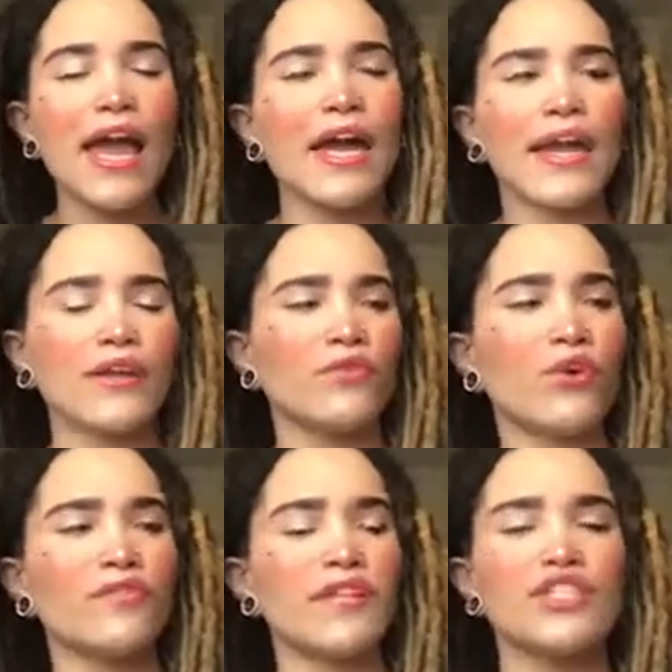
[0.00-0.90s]
and I don't
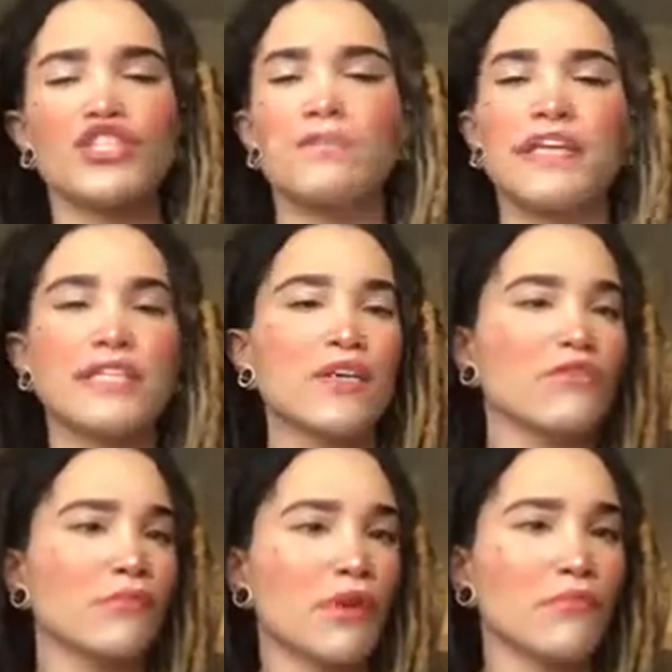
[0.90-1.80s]
know if that's just because I don't
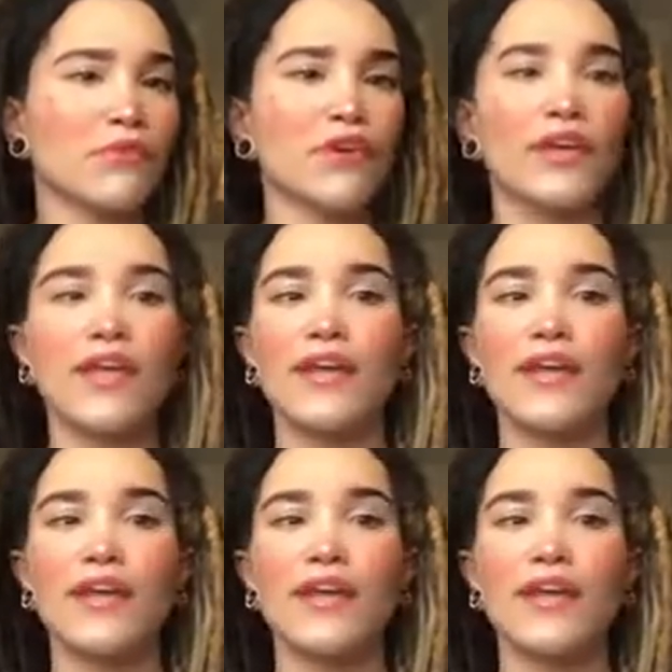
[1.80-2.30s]
remember it